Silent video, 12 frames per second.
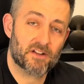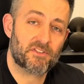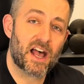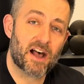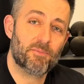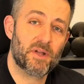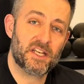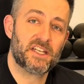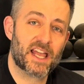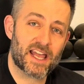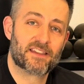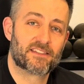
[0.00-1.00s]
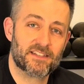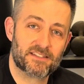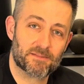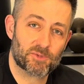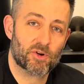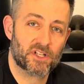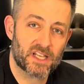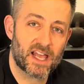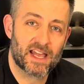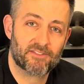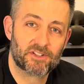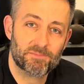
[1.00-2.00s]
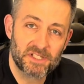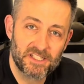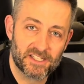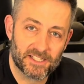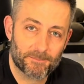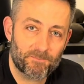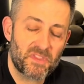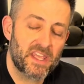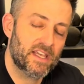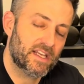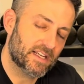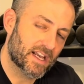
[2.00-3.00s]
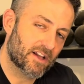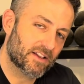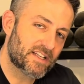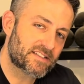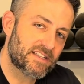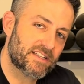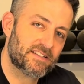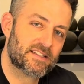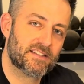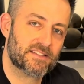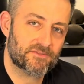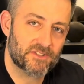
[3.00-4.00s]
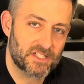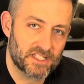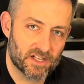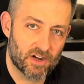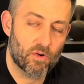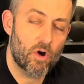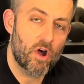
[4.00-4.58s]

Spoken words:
of how many athletes I'm going to have competing. Now let's get into this video.